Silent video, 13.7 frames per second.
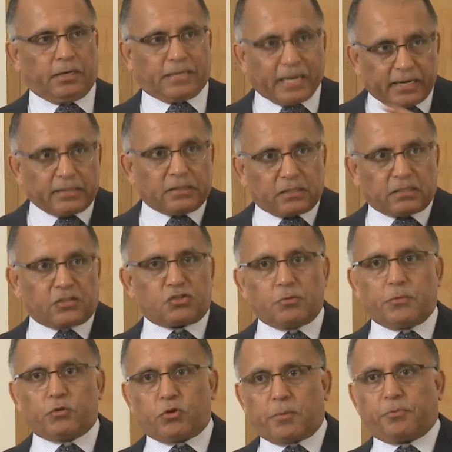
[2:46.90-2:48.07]
getting the
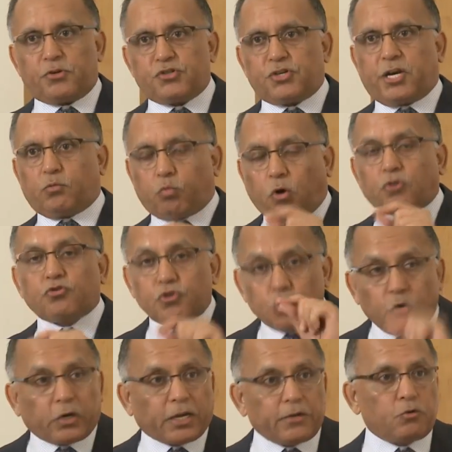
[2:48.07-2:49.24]
customer to appreciate what
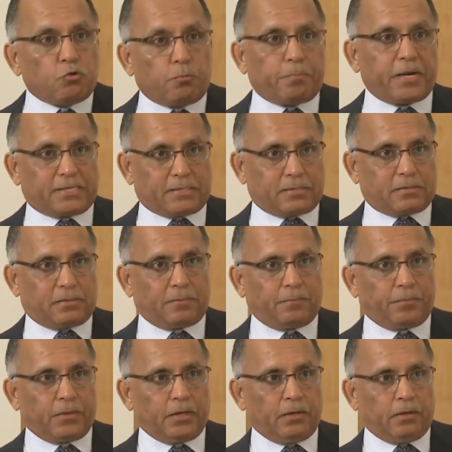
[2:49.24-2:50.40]
you can do best.
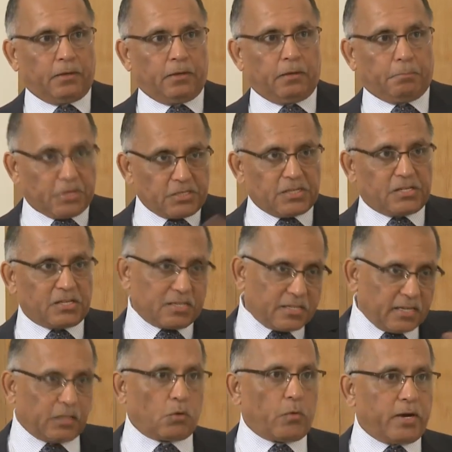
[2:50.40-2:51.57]
Business is
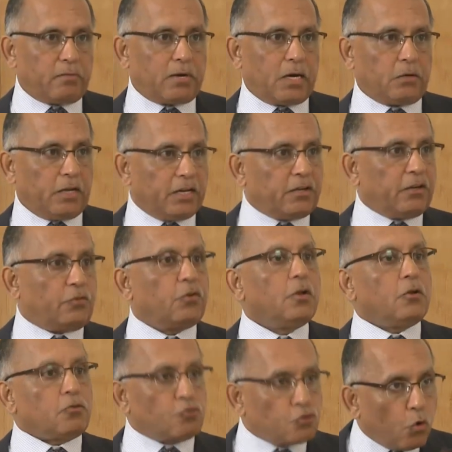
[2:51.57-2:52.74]
the other way around. It is
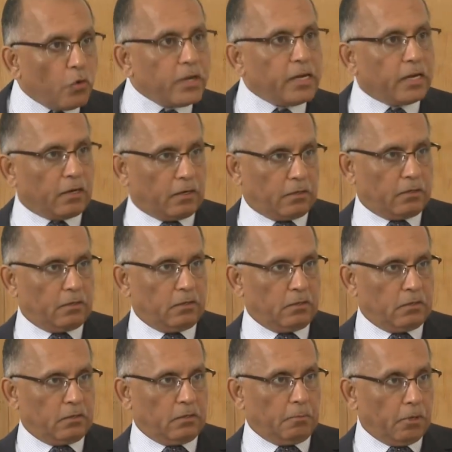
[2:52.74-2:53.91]
doing
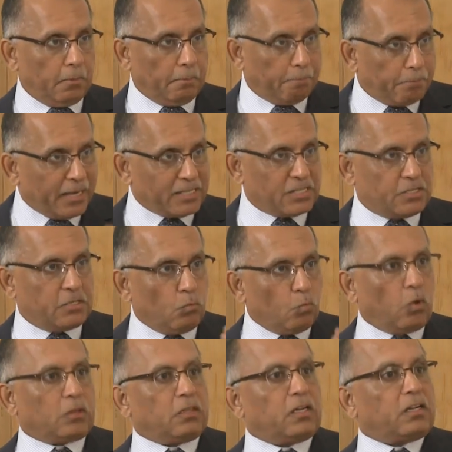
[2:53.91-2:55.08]
best
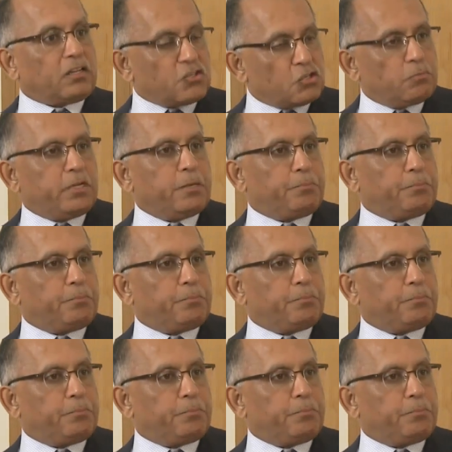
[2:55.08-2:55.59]
what the customer